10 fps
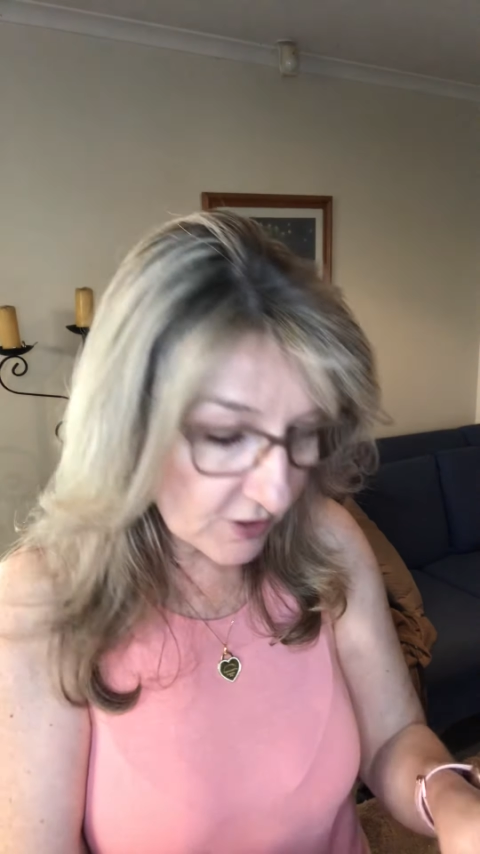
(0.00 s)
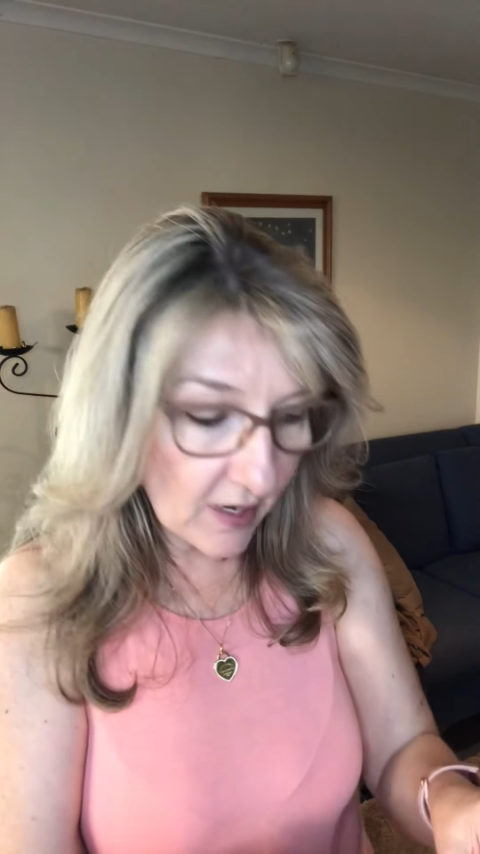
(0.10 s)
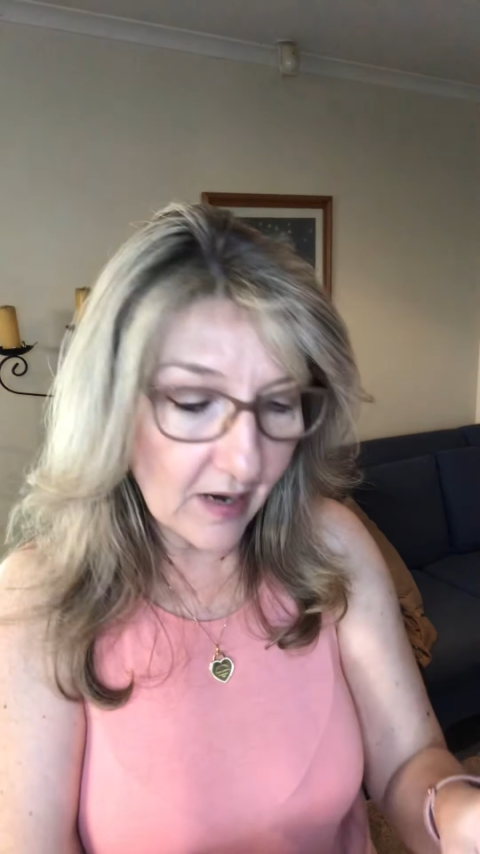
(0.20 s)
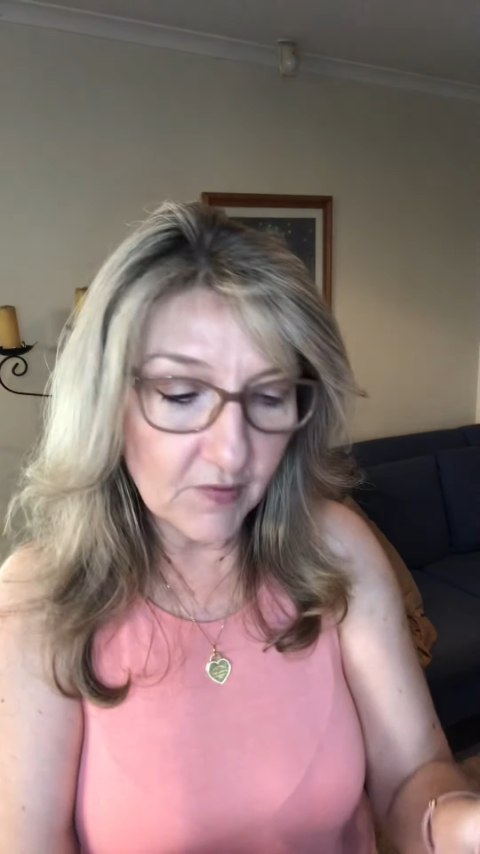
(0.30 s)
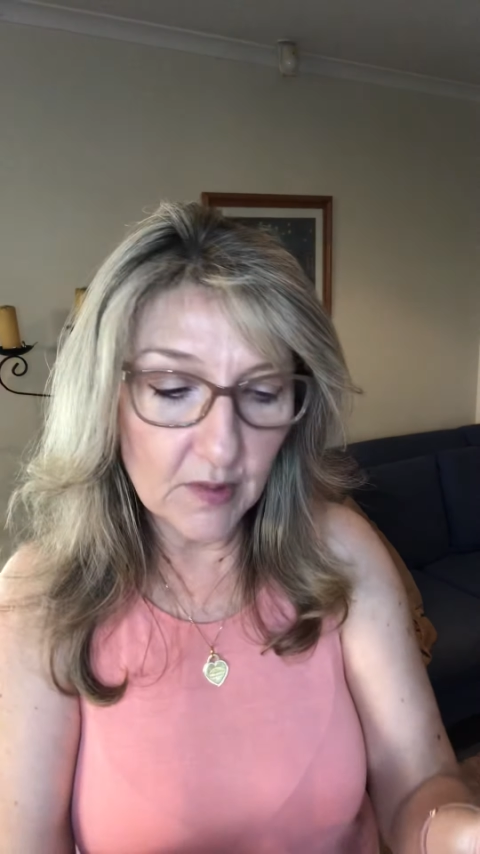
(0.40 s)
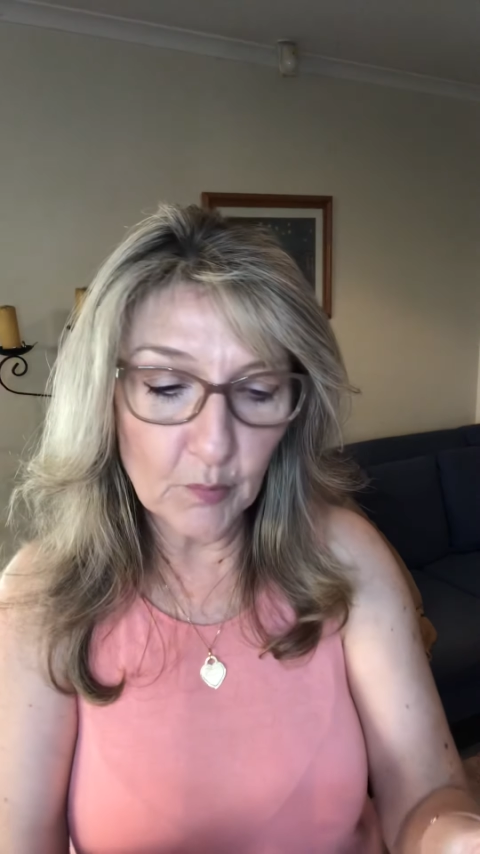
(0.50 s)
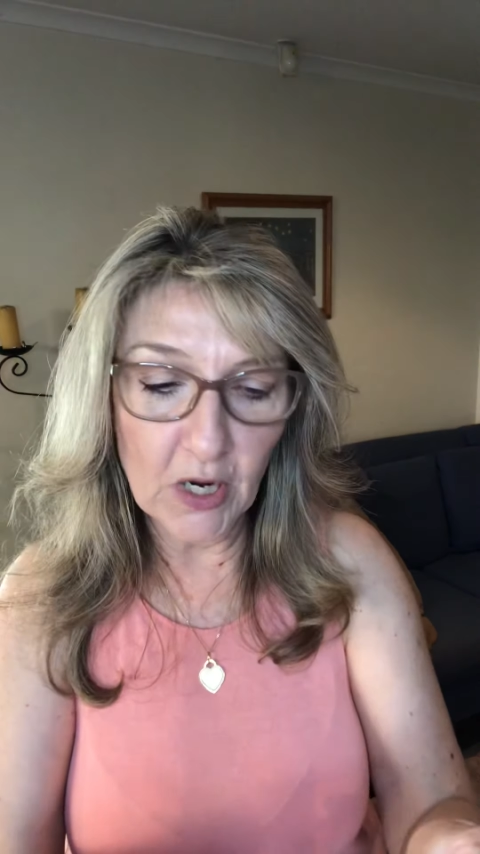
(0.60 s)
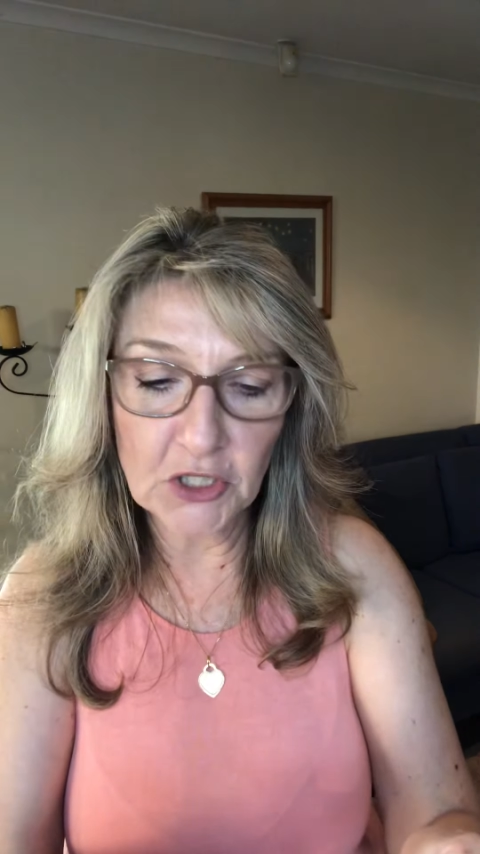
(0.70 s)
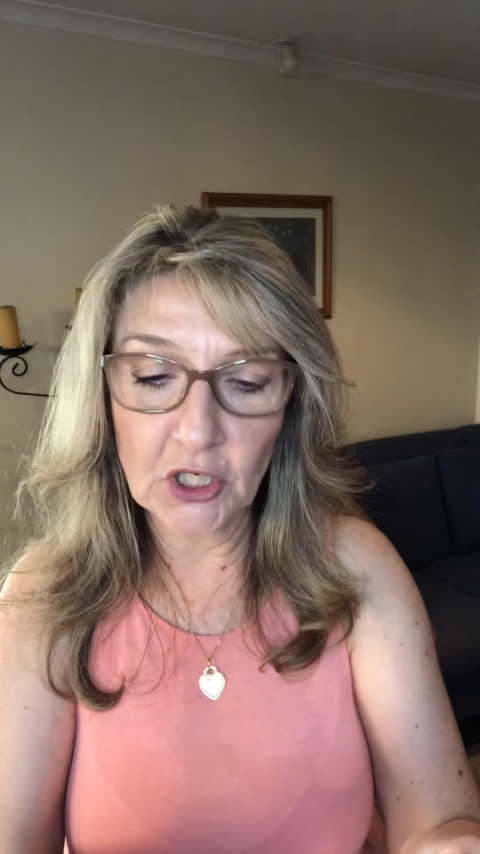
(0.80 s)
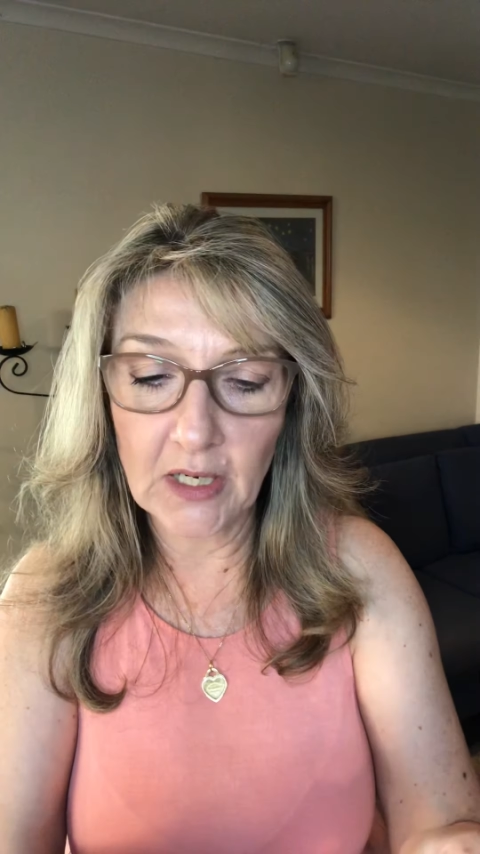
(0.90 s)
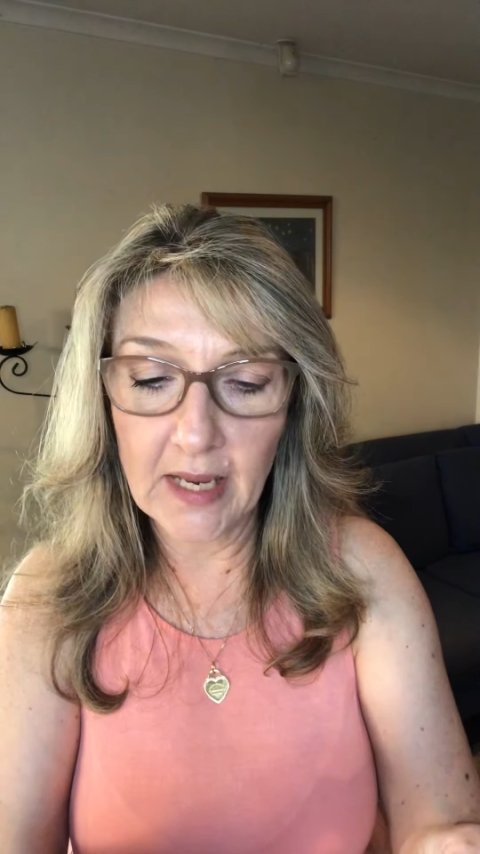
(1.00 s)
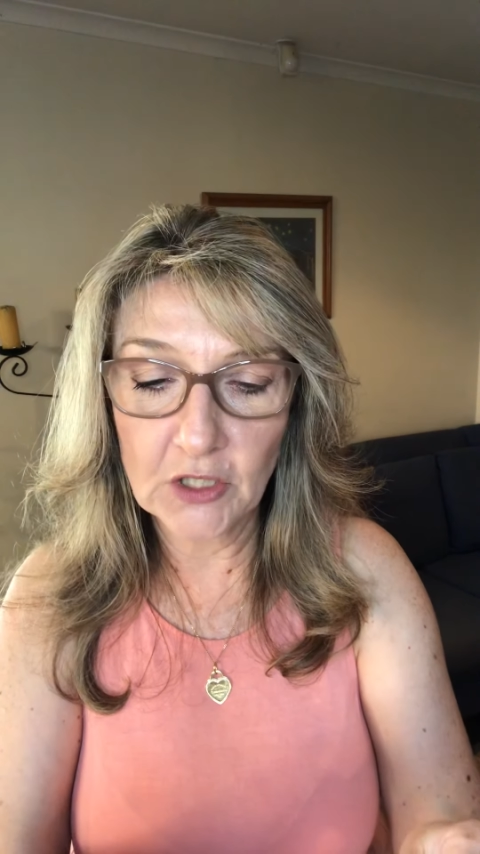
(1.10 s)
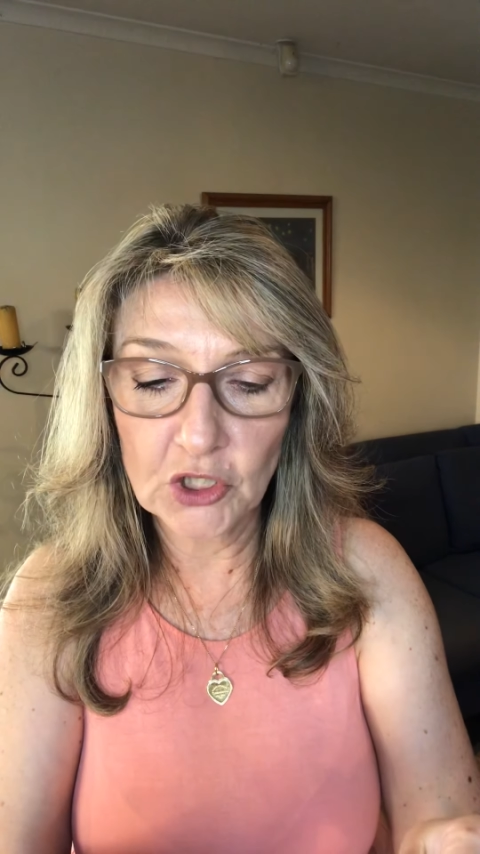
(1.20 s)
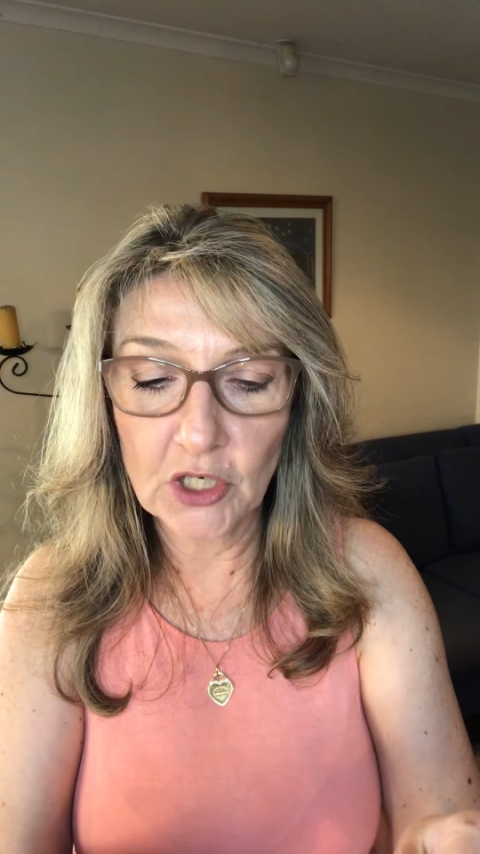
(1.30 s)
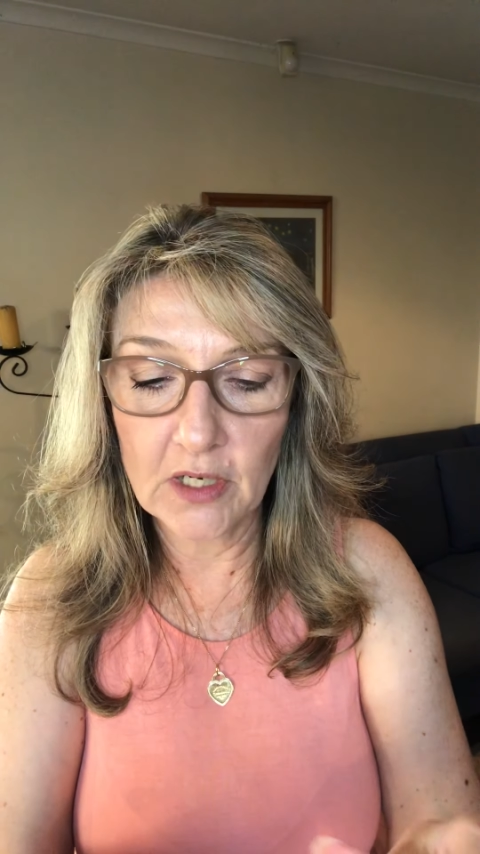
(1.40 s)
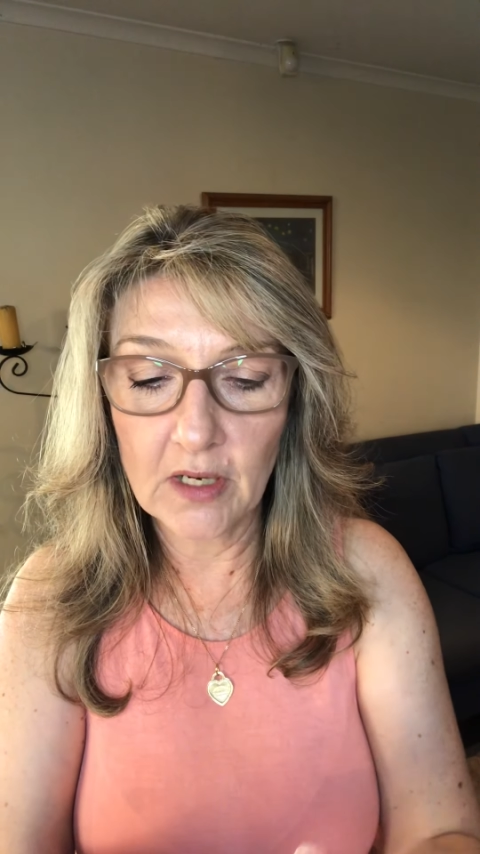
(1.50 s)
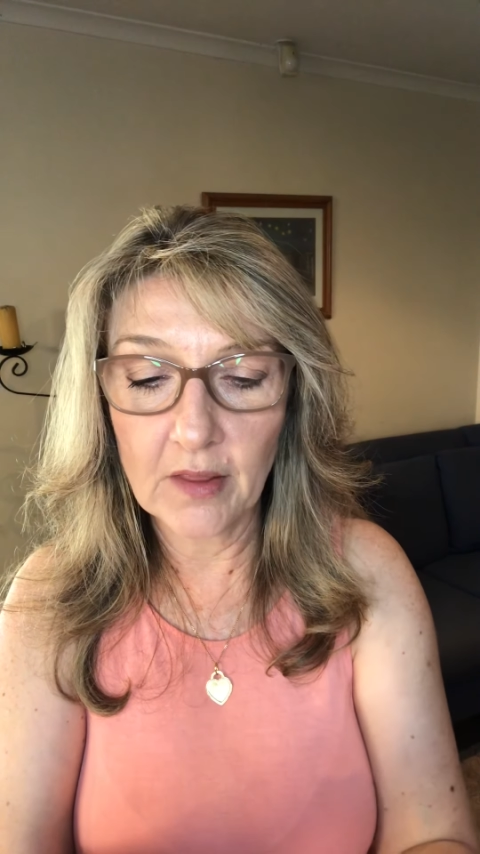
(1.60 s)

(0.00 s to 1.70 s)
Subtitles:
have in the brush collection